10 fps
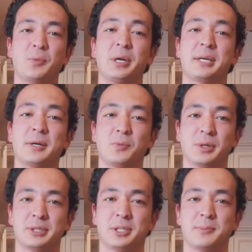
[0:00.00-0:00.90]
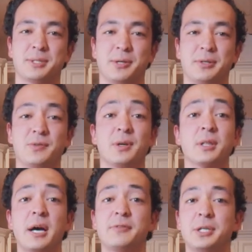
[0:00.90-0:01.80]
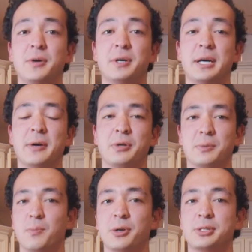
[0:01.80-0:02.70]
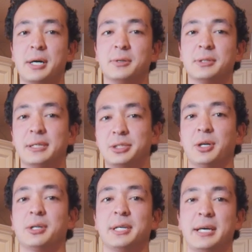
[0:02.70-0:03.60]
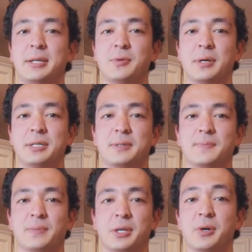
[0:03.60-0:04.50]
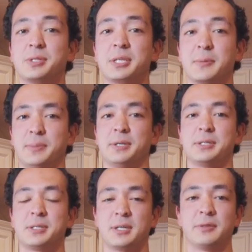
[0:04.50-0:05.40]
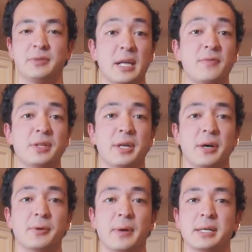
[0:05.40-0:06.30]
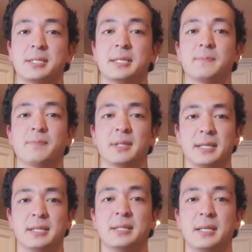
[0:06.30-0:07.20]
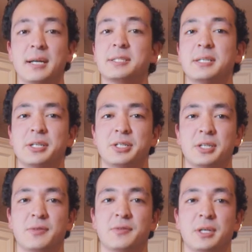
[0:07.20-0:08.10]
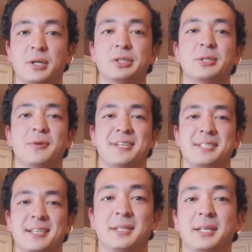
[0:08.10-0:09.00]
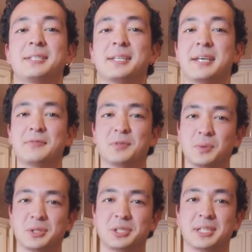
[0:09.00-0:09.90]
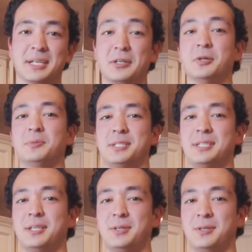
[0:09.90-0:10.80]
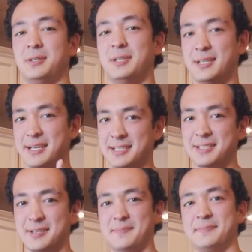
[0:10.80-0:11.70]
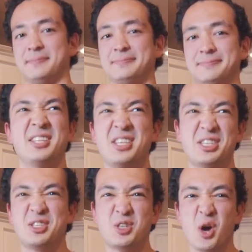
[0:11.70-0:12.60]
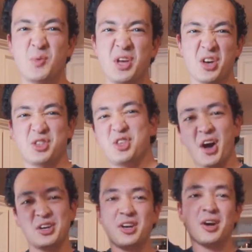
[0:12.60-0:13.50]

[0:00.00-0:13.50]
Weekend Workshop series for a live Q&A with Mark Towell and Charlie Enright, co-skippers of 11th Hour Racing in the next edition of the Ocean Race. Thanks again for watching, and I hope to see you next time. This is Ariel signing